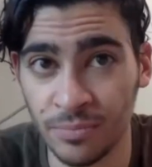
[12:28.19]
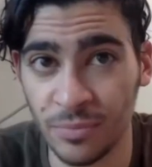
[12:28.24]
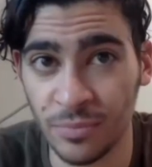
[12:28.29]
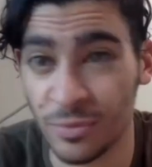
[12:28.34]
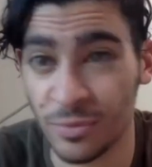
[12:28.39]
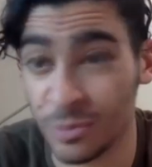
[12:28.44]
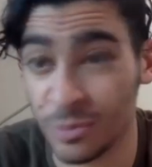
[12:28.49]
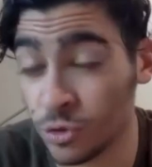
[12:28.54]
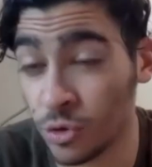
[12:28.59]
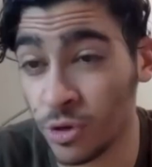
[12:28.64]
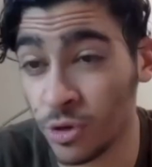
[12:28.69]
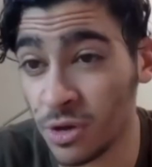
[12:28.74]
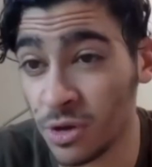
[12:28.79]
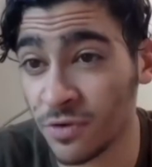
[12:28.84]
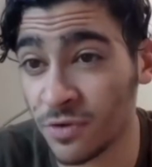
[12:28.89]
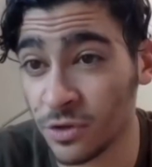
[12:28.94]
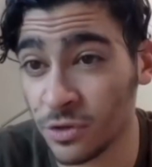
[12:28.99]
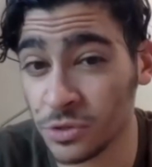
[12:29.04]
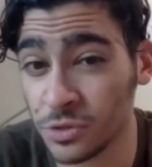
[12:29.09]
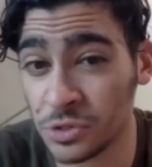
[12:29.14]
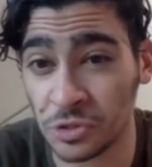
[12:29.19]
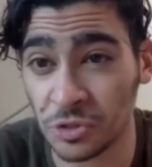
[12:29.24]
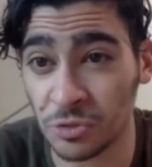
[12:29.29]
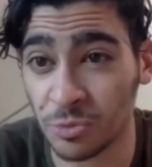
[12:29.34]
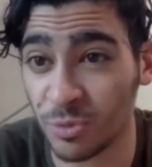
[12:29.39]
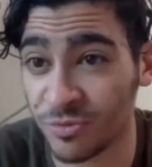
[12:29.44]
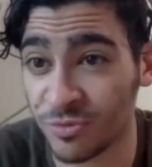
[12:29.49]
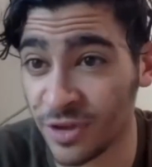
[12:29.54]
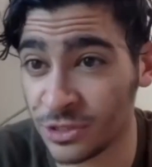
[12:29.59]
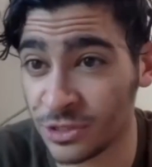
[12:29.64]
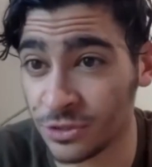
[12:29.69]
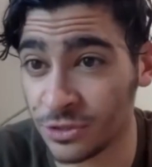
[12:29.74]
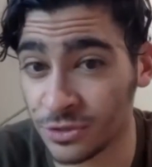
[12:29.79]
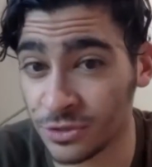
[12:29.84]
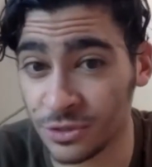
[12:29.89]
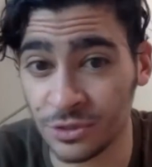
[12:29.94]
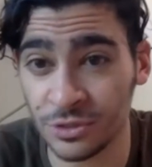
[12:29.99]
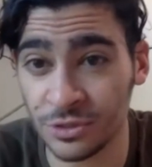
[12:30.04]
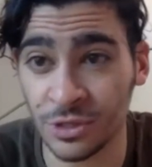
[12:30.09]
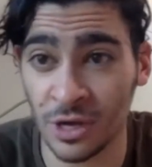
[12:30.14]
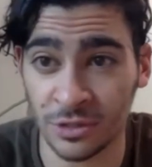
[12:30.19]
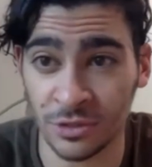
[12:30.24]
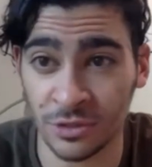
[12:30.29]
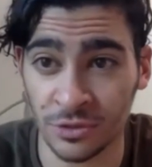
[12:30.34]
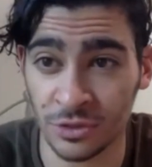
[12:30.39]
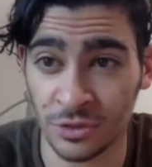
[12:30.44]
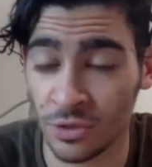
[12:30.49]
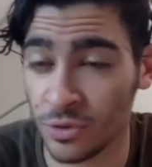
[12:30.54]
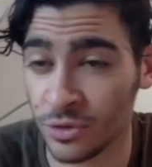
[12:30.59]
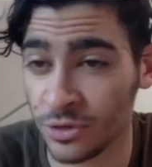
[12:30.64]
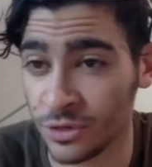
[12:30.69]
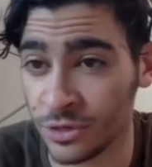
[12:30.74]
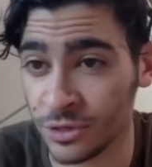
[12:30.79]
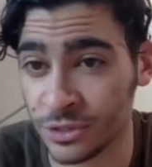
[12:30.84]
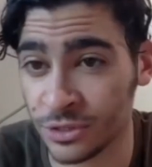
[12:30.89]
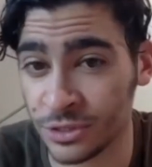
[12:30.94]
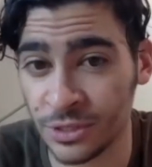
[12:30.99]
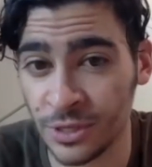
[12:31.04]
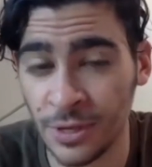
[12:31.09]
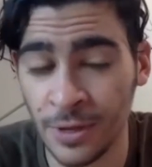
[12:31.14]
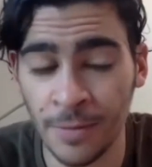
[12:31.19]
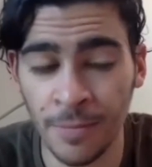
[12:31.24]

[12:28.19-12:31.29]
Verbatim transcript: the majority of our users are professionals, doctors, lawyers,